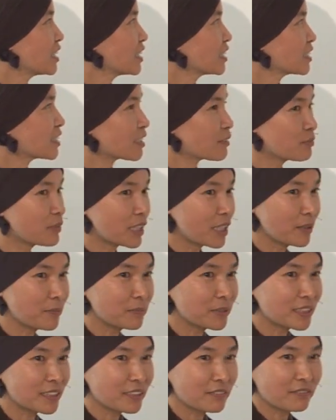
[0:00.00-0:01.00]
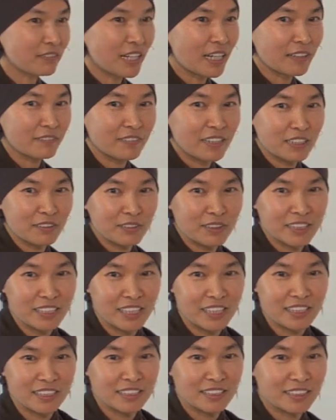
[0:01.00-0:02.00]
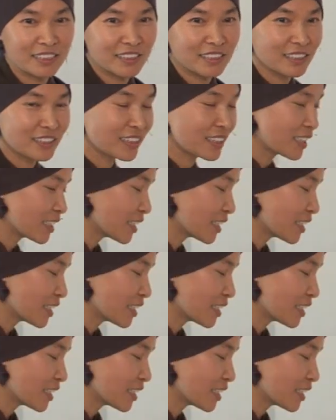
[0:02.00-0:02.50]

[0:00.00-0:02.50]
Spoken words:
sometimes the five aggregates